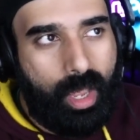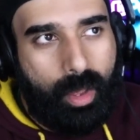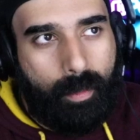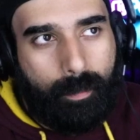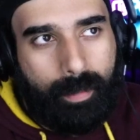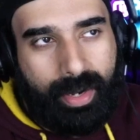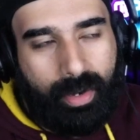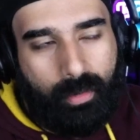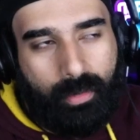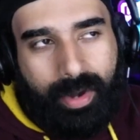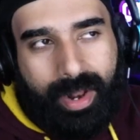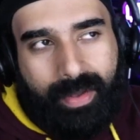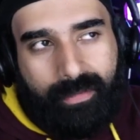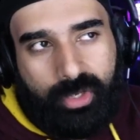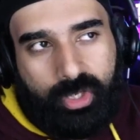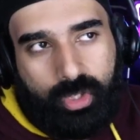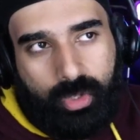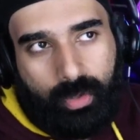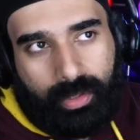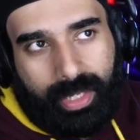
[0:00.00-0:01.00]
But I don't have
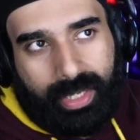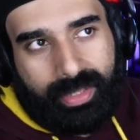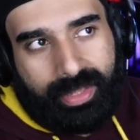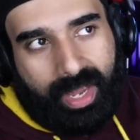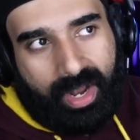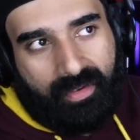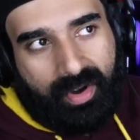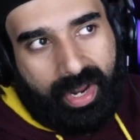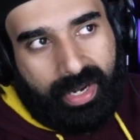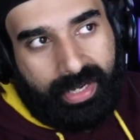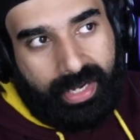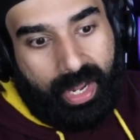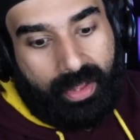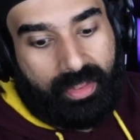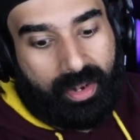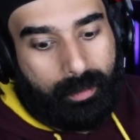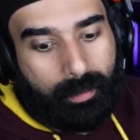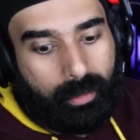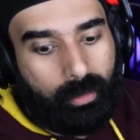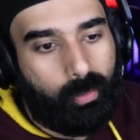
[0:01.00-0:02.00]
a show like that right now
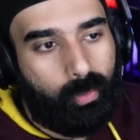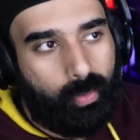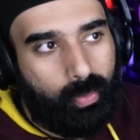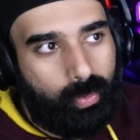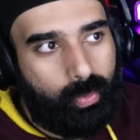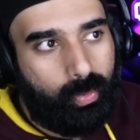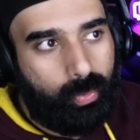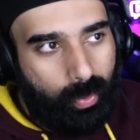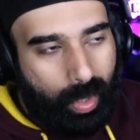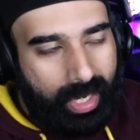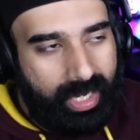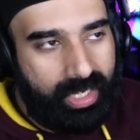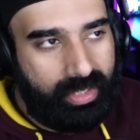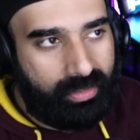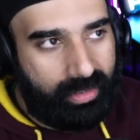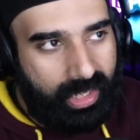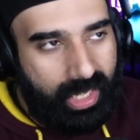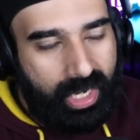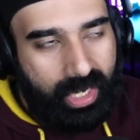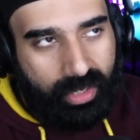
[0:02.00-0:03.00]
that I'm like, ooh, I need
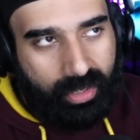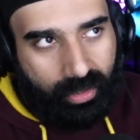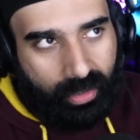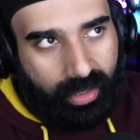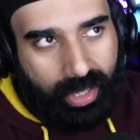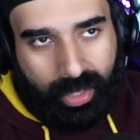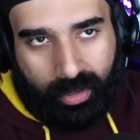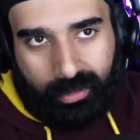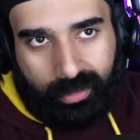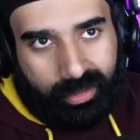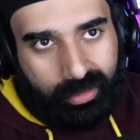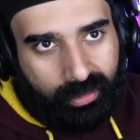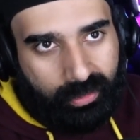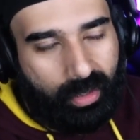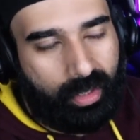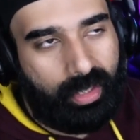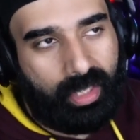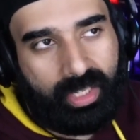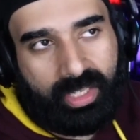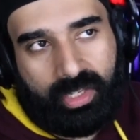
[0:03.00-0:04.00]
to get in on. I don't need
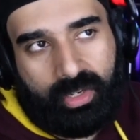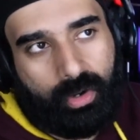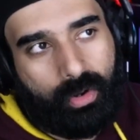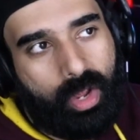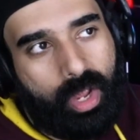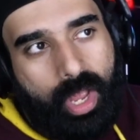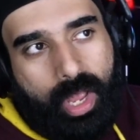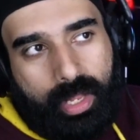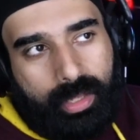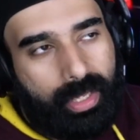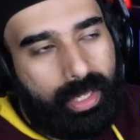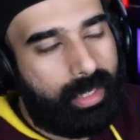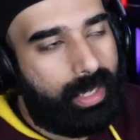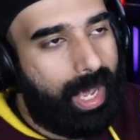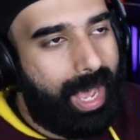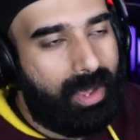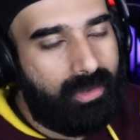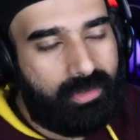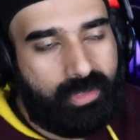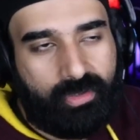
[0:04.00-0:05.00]
to, like, you know, like
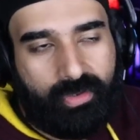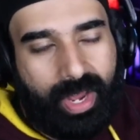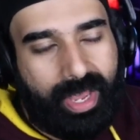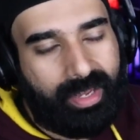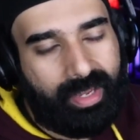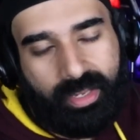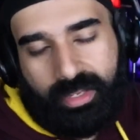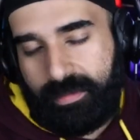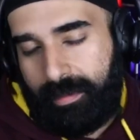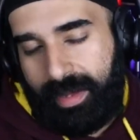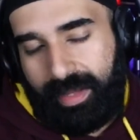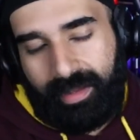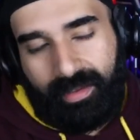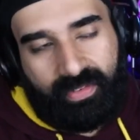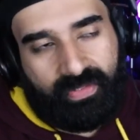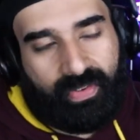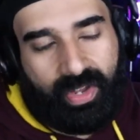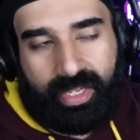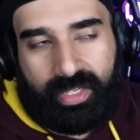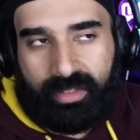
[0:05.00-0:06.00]
House of Dragons, My
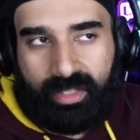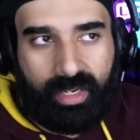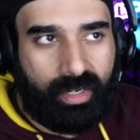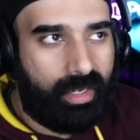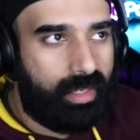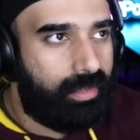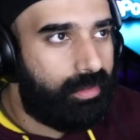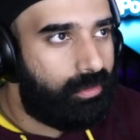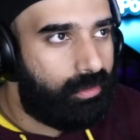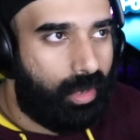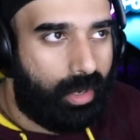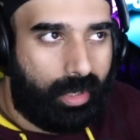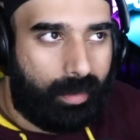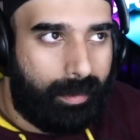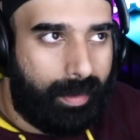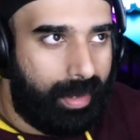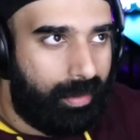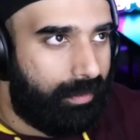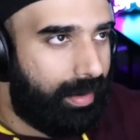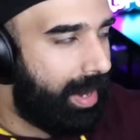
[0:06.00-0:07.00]
Life's Fine, didn't need to talk
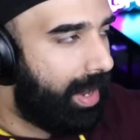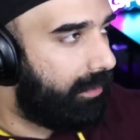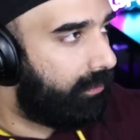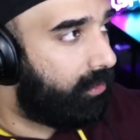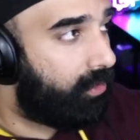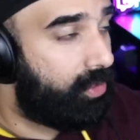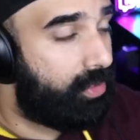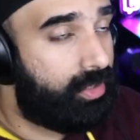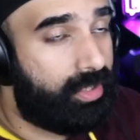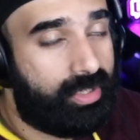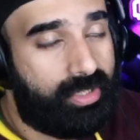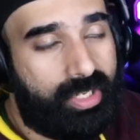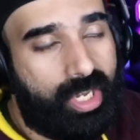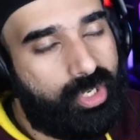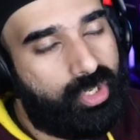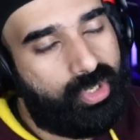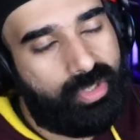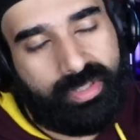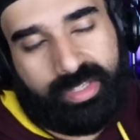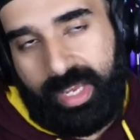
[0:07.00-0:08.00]
about it right after.
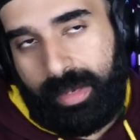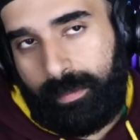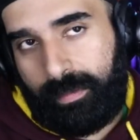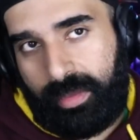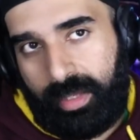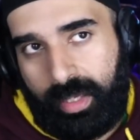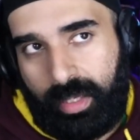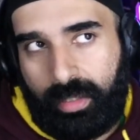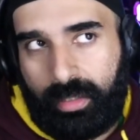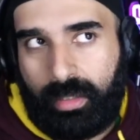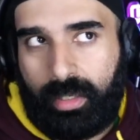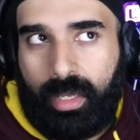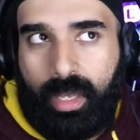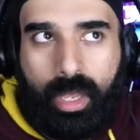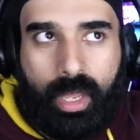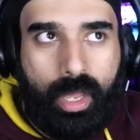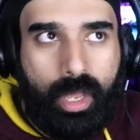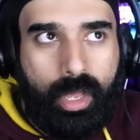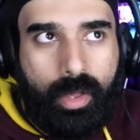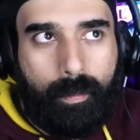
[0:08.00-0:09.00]
Succession, same thing.
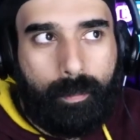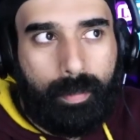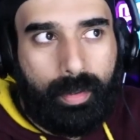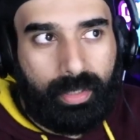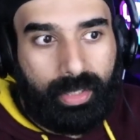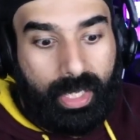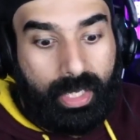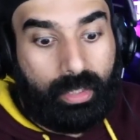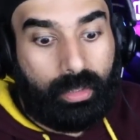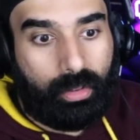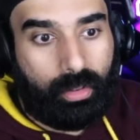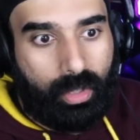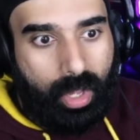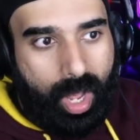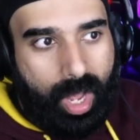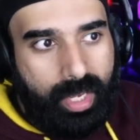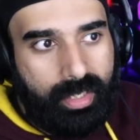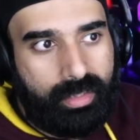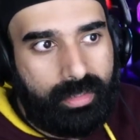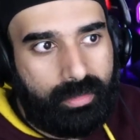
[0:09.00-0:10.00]
But like
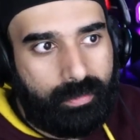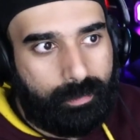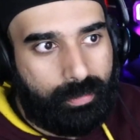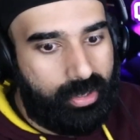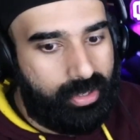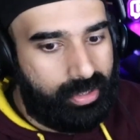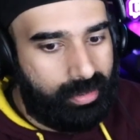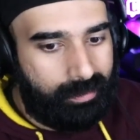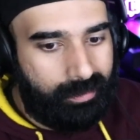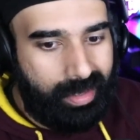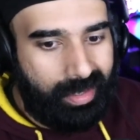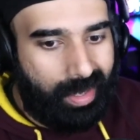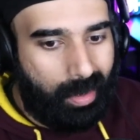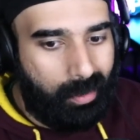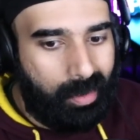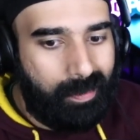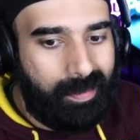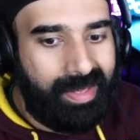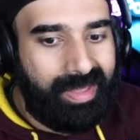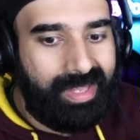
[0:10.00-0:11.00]
Lost, Prison Break, I
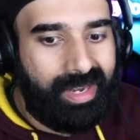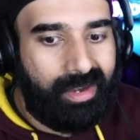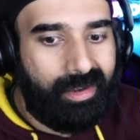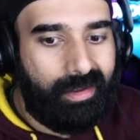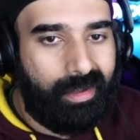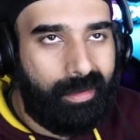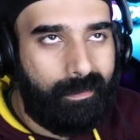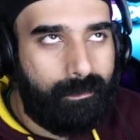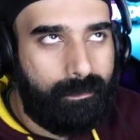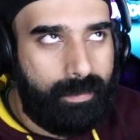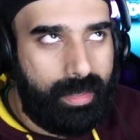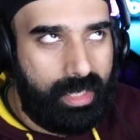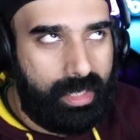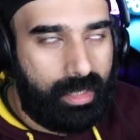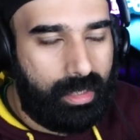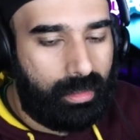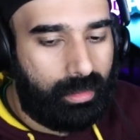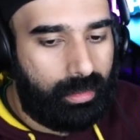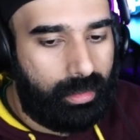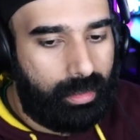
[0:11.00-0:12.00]
would have been there
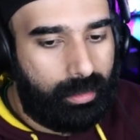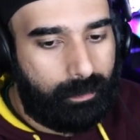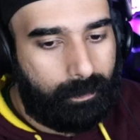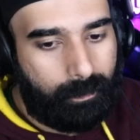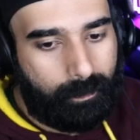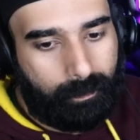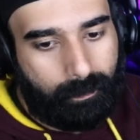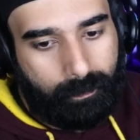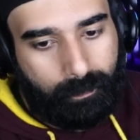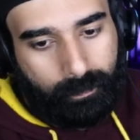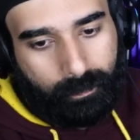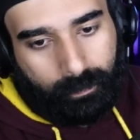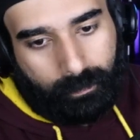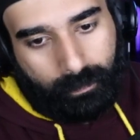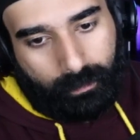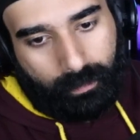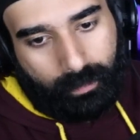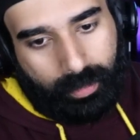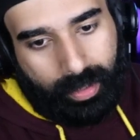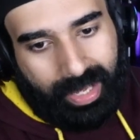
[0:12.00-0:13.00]
immediately.
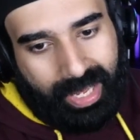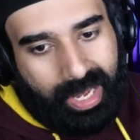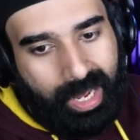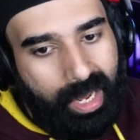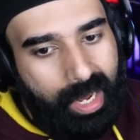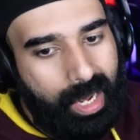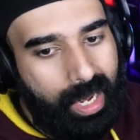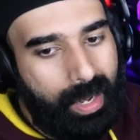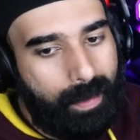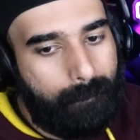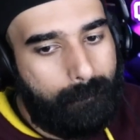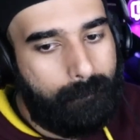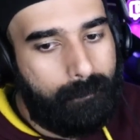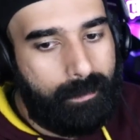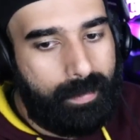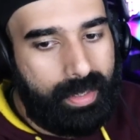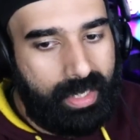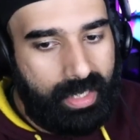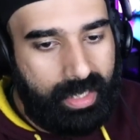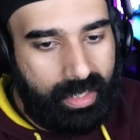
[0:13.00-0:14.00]

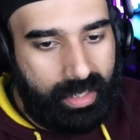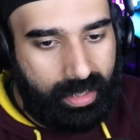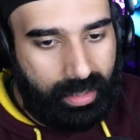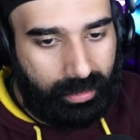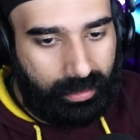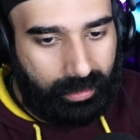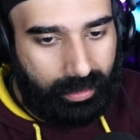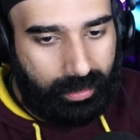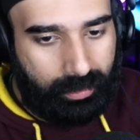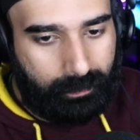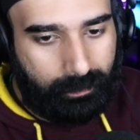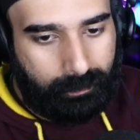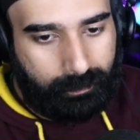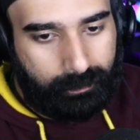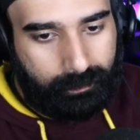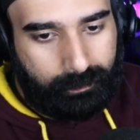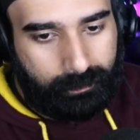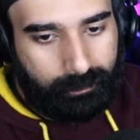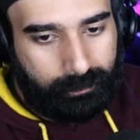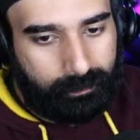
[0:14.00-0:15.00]
Immediately.
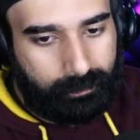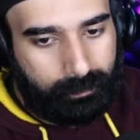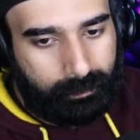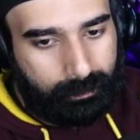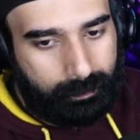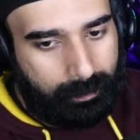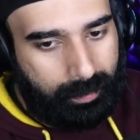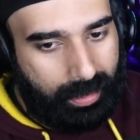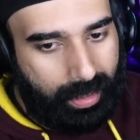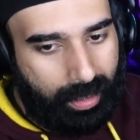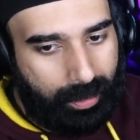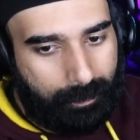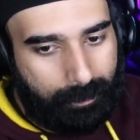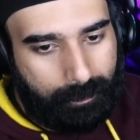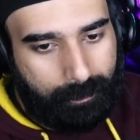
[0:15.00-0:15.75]
But yeah.